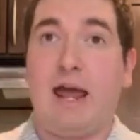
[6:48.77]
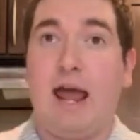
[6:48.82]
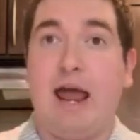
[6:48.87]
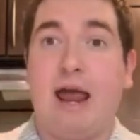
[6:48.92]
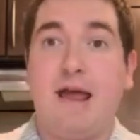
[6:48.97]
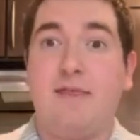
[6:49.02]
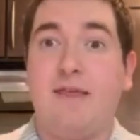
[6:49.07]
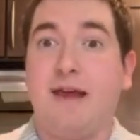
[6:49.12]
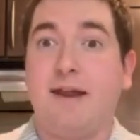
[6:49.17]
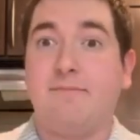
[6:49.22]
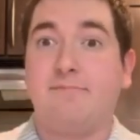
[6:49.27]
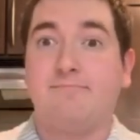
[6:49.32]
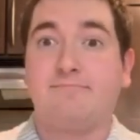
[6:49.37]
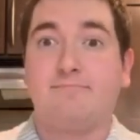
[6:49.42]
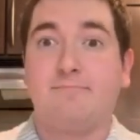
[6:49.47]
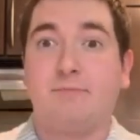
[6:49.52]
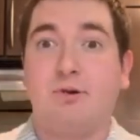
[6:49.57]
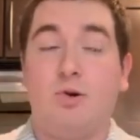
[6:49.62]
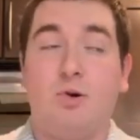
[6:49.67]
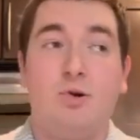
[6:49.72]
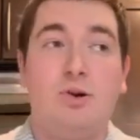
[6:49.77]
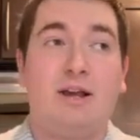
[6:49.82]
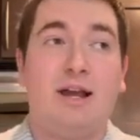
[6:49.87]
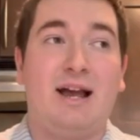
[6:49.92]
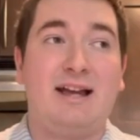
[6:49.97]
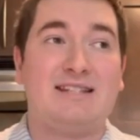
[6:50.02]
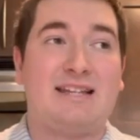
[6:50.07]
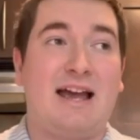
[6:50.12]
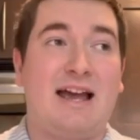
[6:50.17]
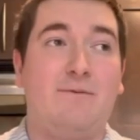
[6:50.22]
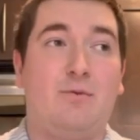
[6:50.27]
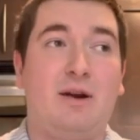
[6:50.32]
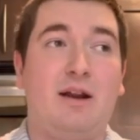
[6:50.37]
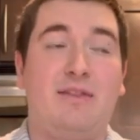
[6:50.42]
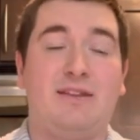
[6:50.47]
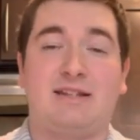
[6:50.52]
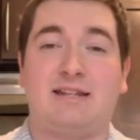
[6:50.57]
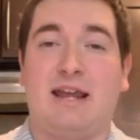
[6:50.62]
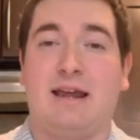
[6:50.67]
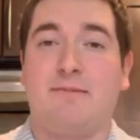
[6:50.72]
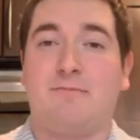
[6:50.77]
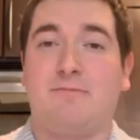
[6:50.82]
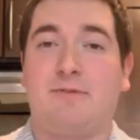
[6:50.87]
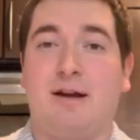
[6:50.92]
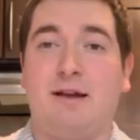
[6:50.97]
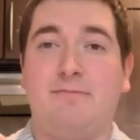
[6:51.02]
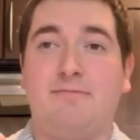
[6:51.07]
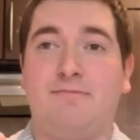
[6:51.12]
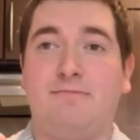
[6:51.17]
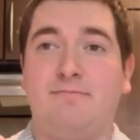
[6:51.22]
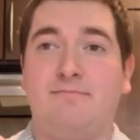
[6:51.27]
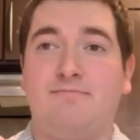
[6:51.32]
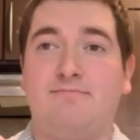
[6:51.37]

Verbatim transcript: And then, who do you guys have winning this game, right?